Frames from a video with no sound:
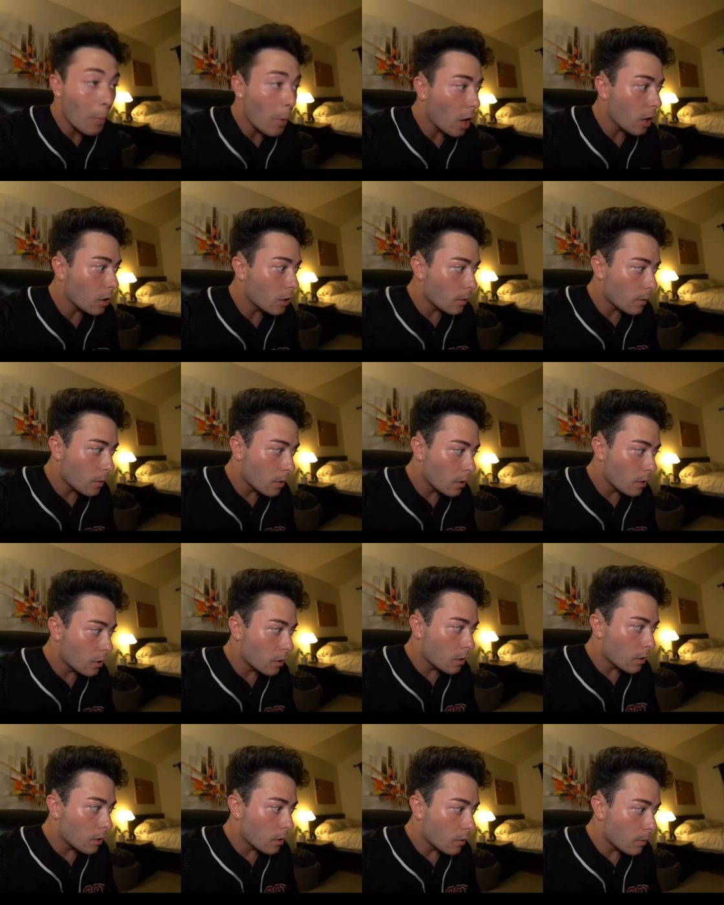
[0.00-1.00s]

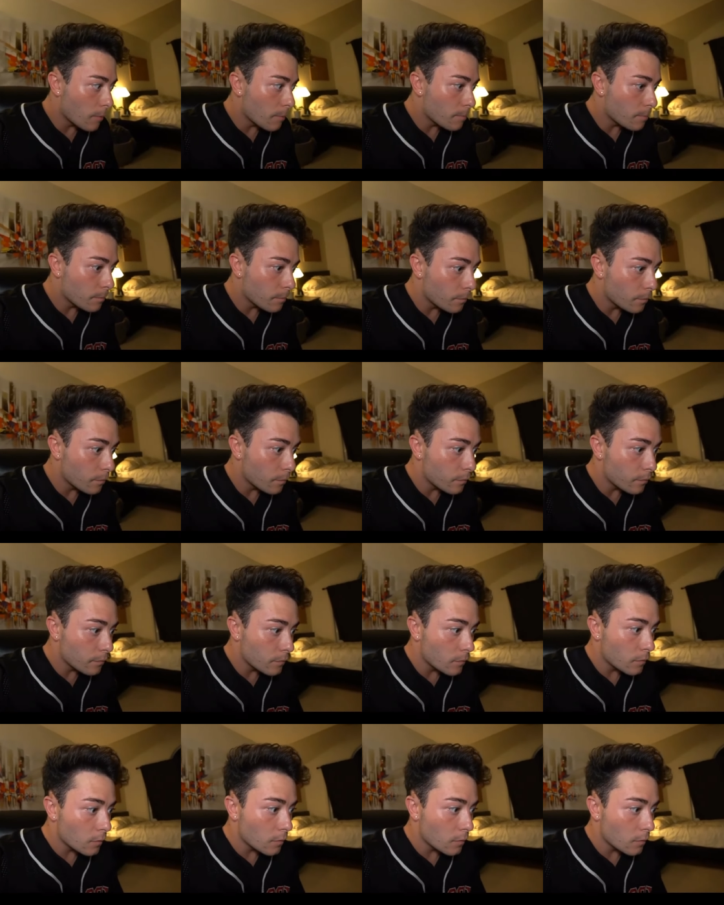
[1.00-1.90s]
No one is speaking in this clip.